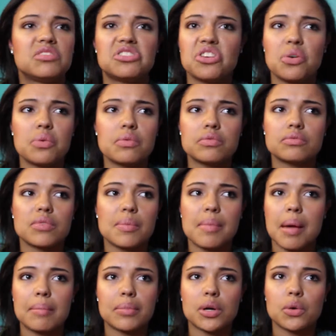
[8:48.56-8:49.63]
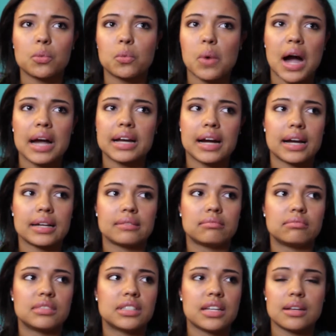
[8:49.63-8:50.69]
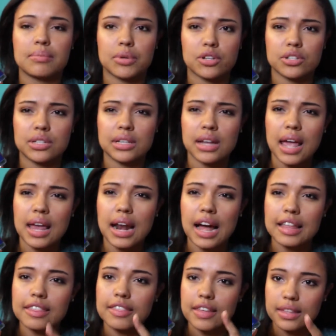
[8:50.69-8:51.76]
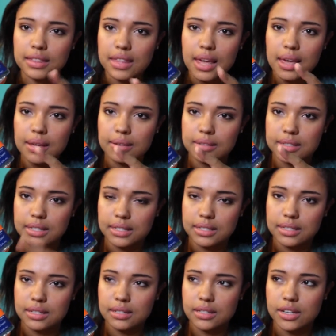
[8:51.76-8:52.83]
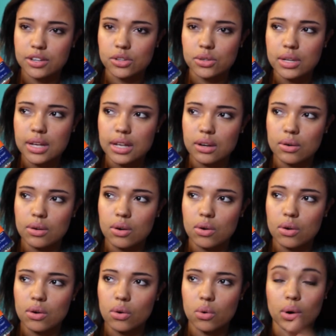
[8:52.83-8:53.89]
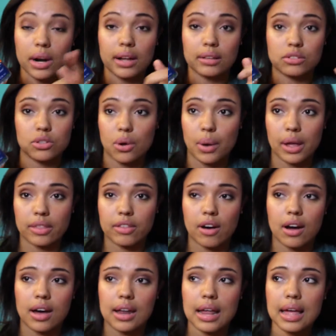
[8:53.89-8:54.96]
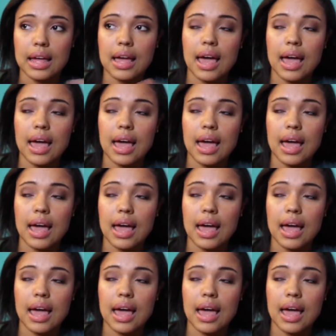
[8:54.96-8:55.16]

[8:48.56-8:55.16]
don't remember why I didn't purchase it again. I think they discontinued it, or so I thought.